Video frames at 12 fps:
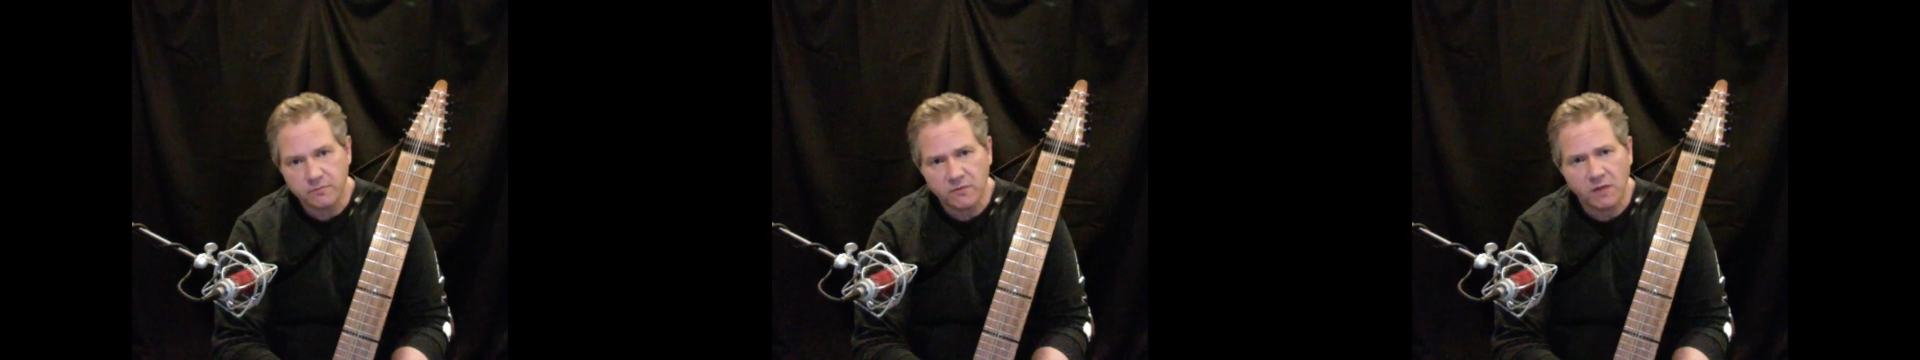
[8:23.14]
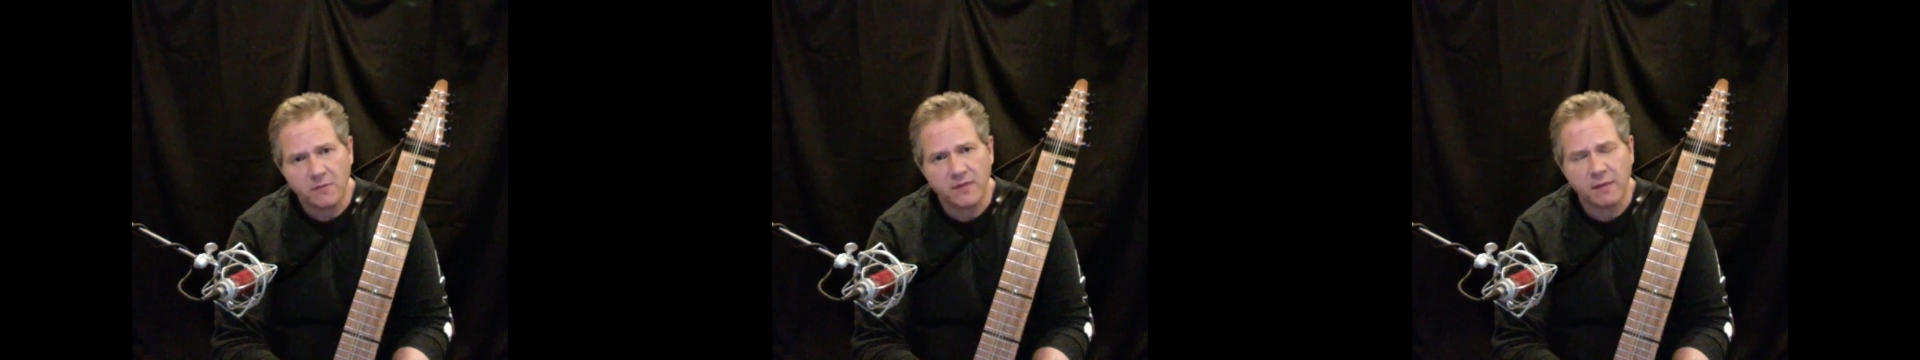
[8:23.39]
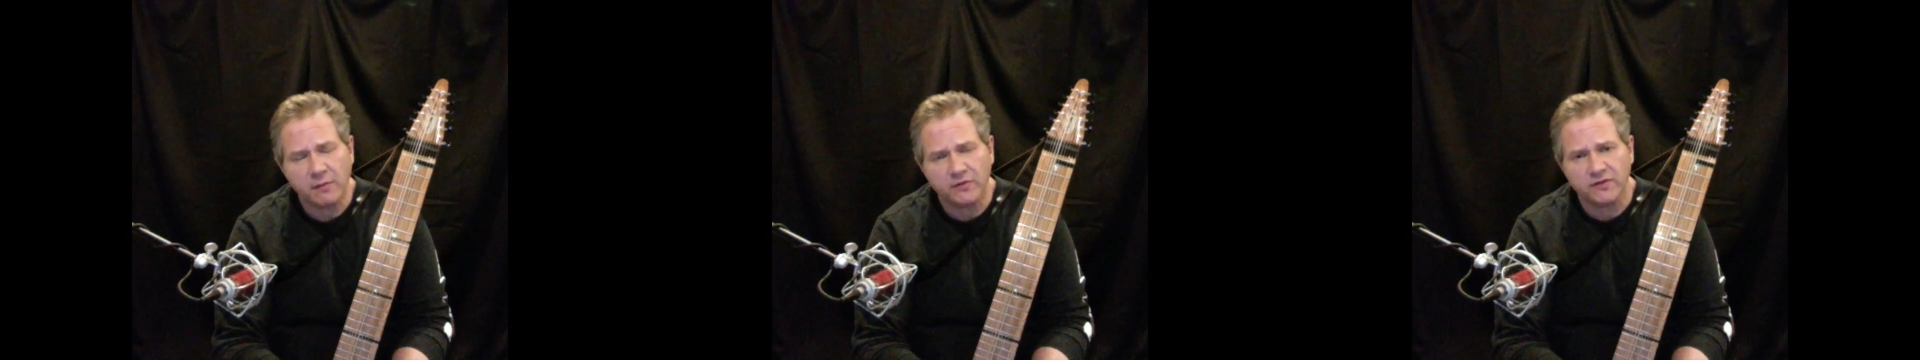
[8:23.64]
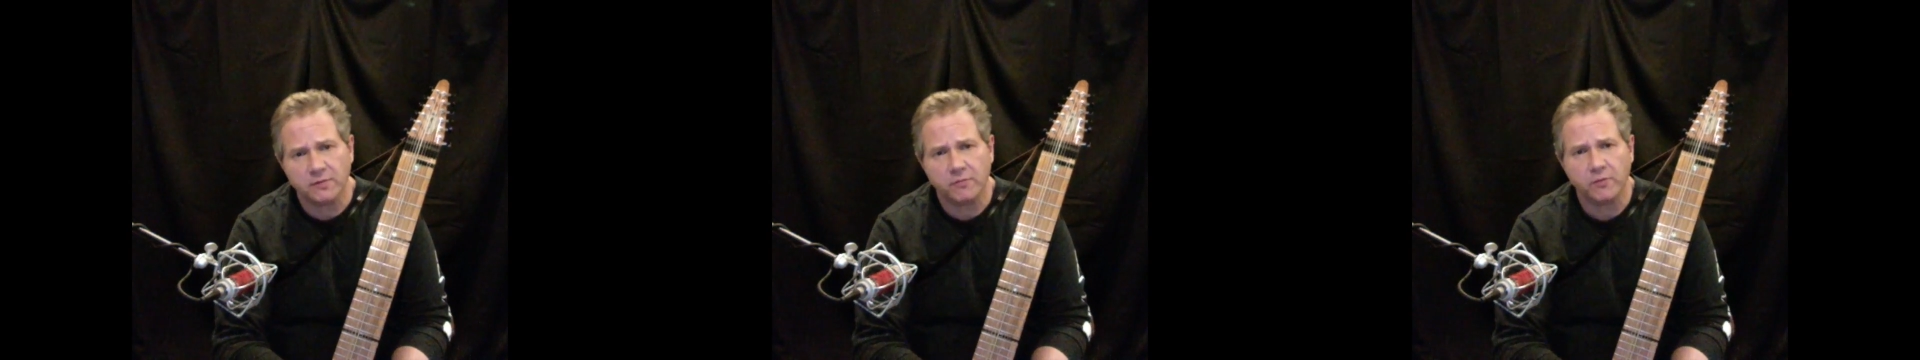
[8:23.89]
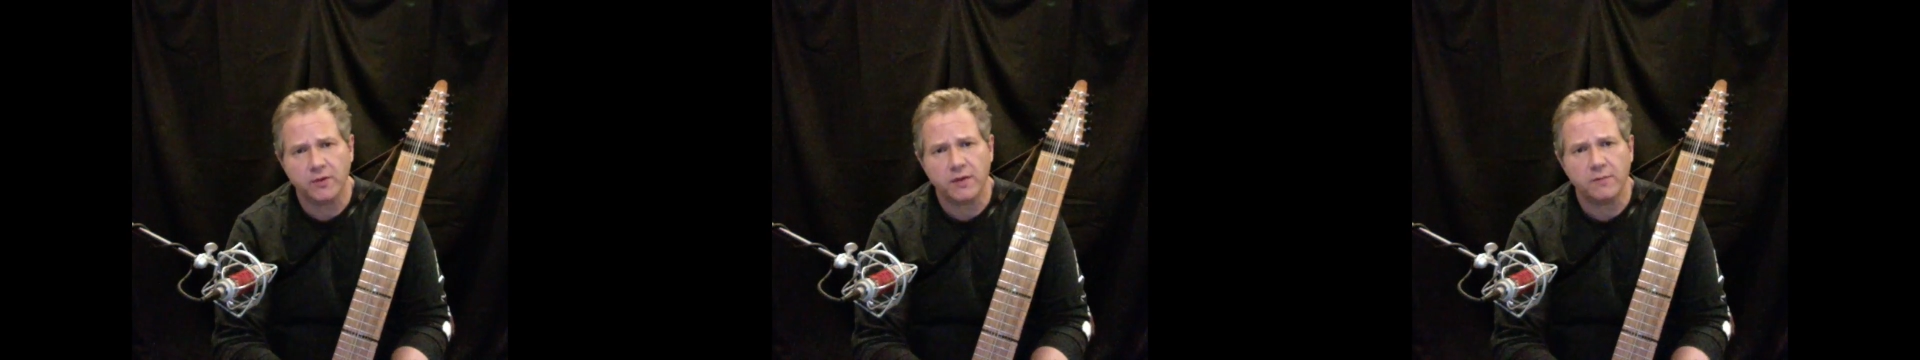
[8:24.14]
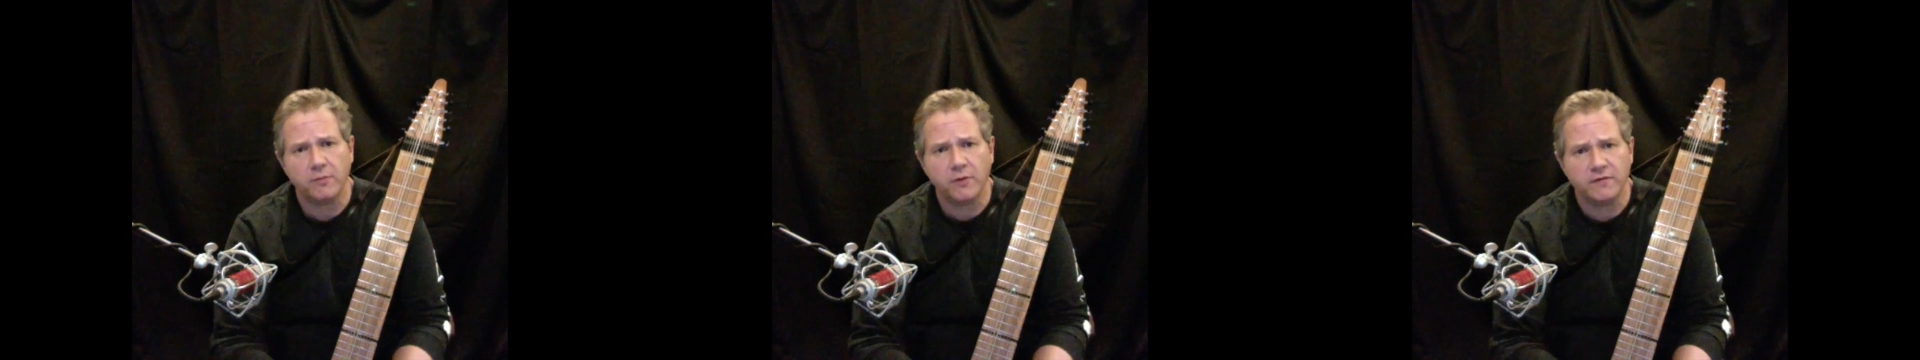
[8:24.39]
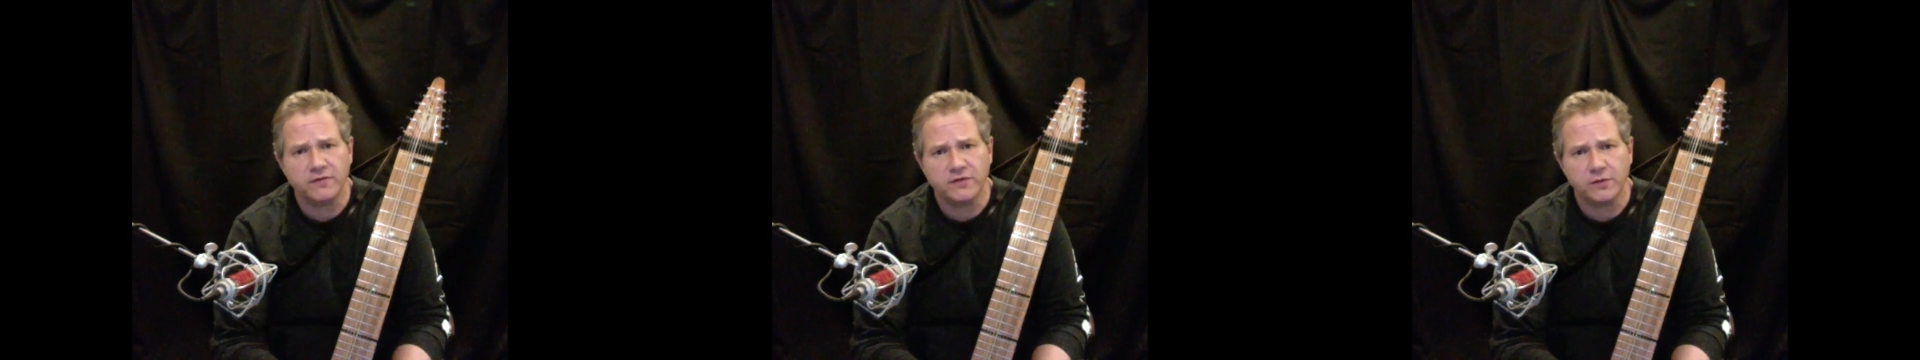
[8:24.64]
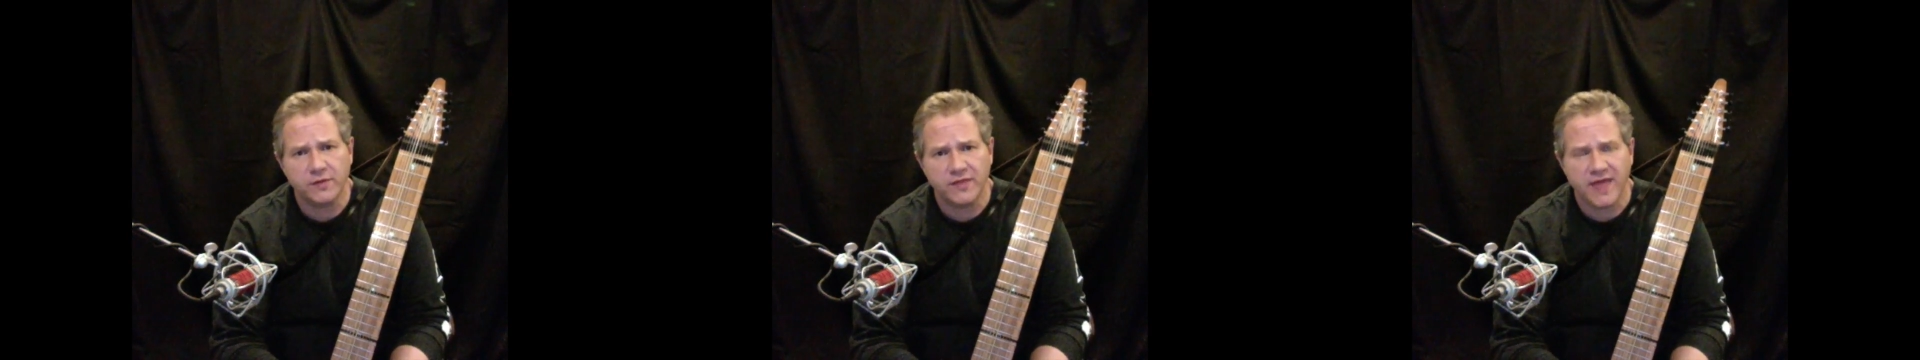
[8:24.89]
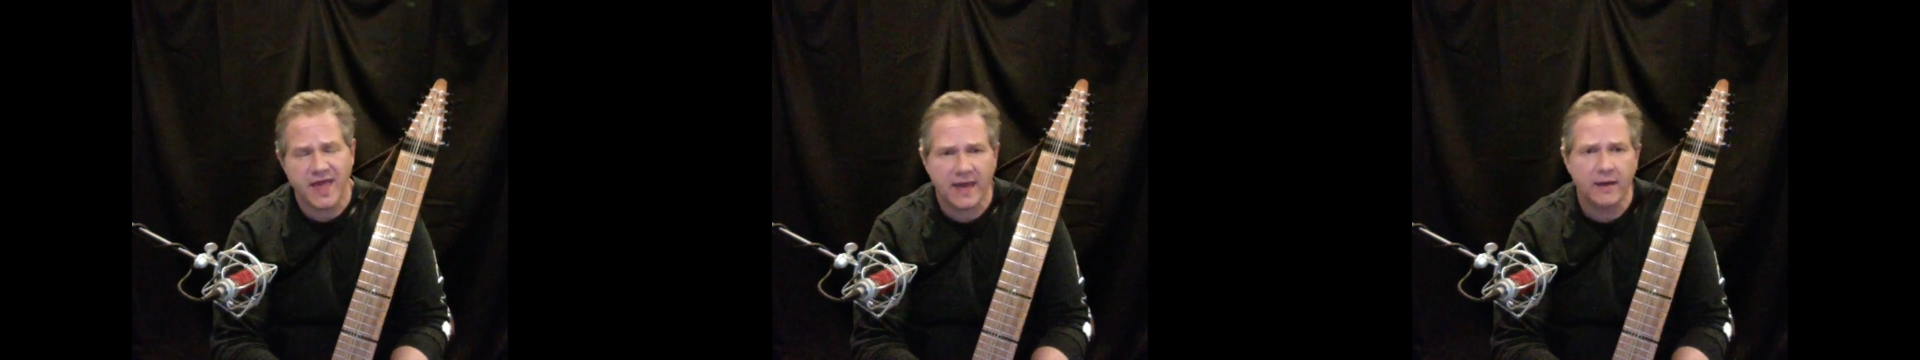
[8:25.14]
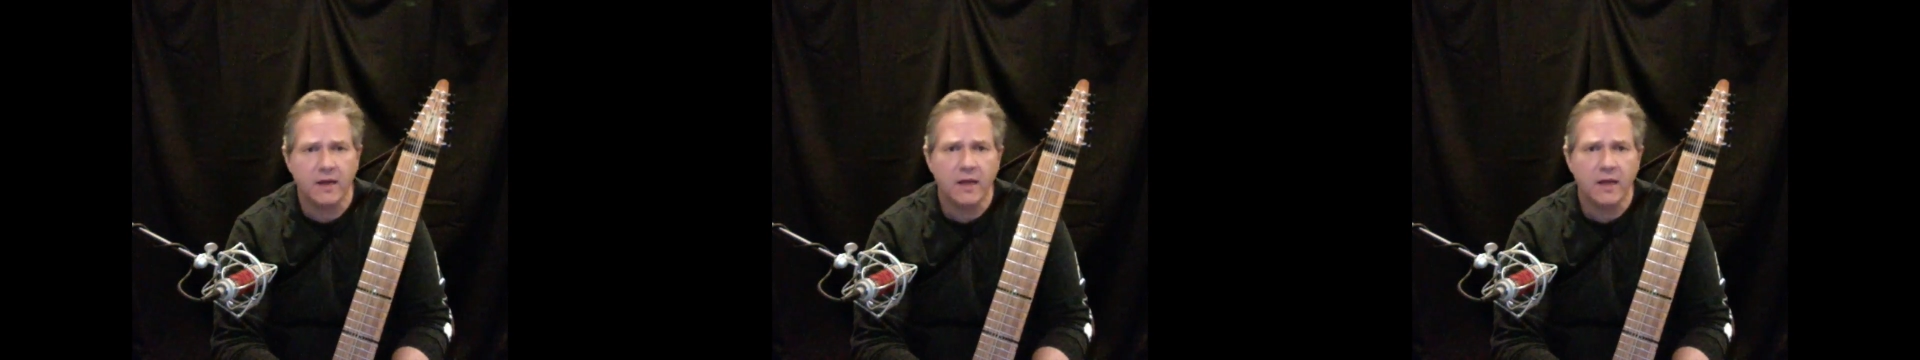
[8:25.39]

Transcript: But that wasn't the point. The point of showing that